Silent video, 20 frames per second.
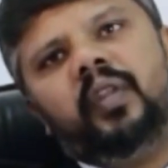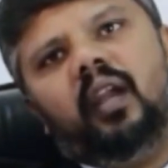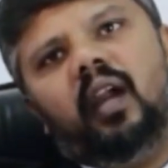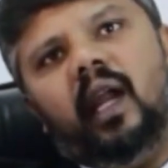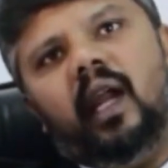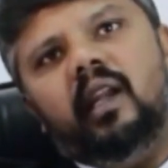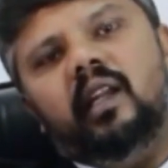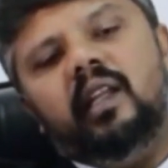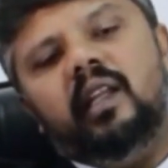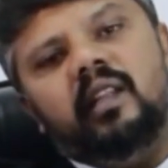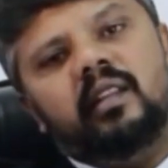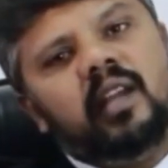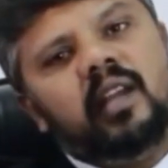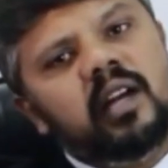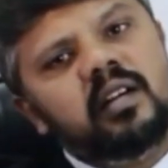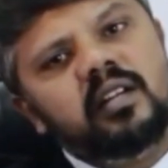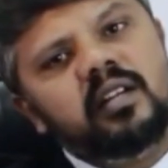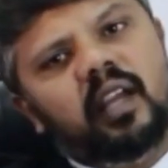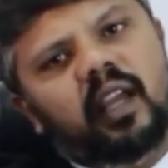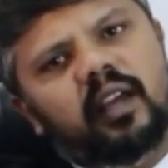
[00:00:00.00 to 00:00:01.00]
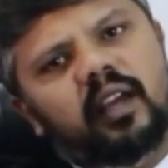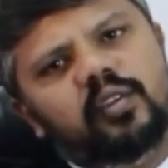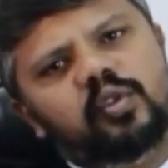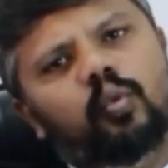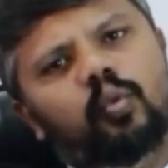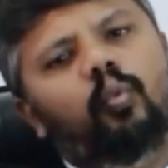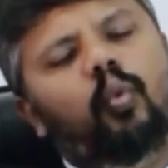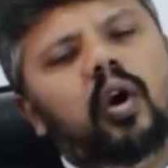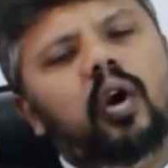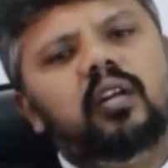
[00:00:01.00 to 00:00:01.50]
and in that case,
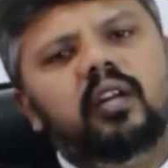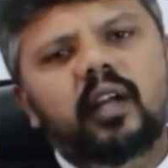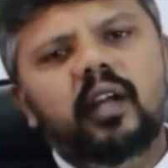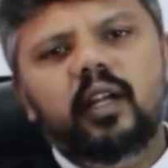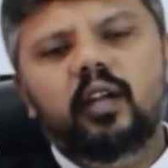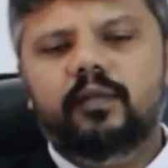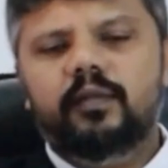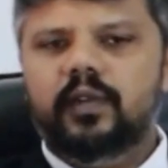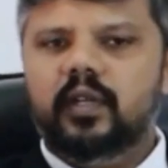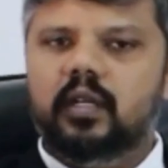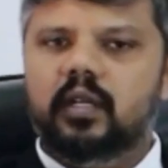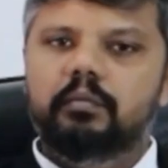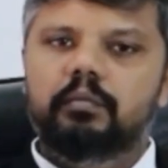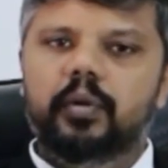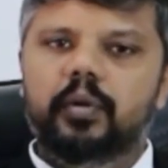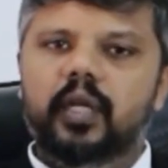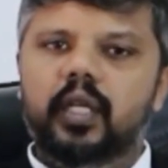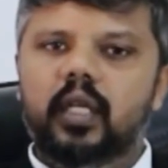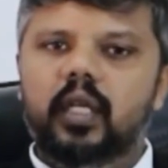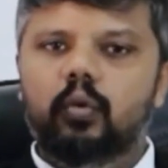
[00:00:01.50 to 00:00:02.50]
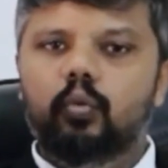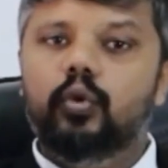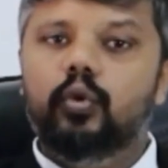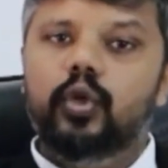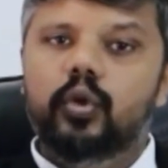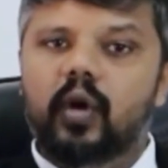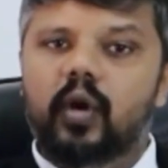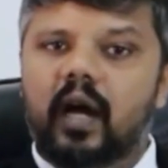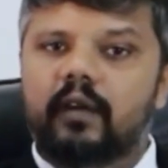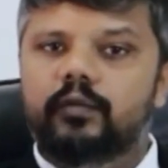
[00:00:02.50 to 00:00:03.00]
what kind of a company would
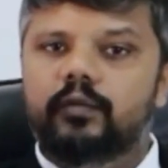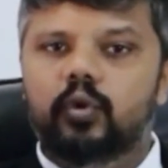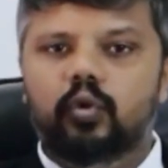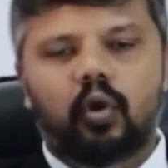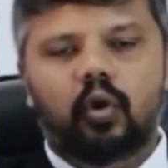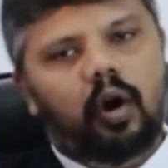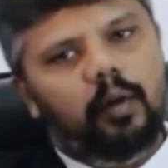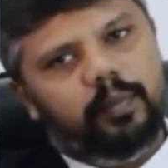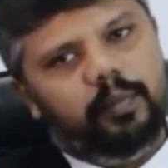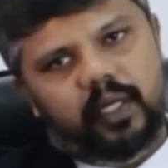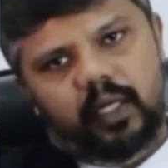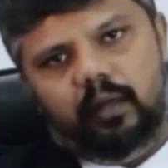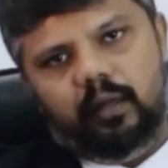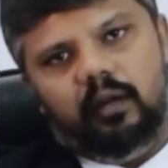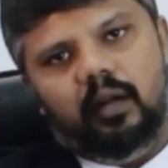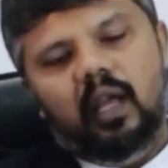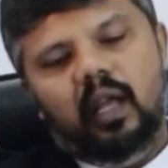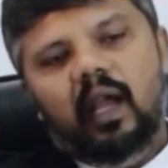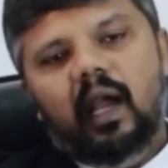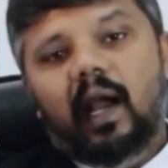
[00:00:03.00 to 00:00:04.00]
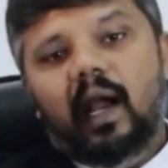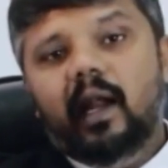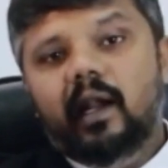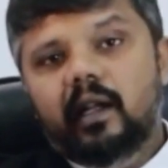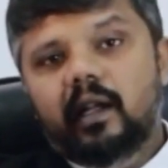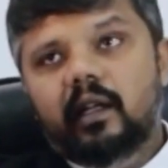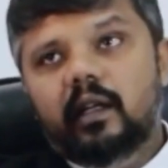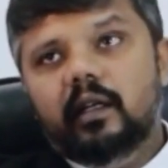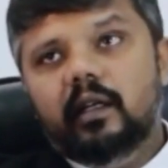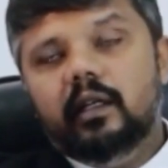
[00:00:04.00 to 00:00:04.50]
you have to opt in?
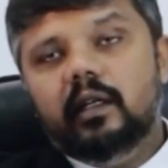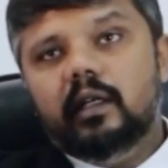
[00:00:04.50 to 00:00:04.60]
And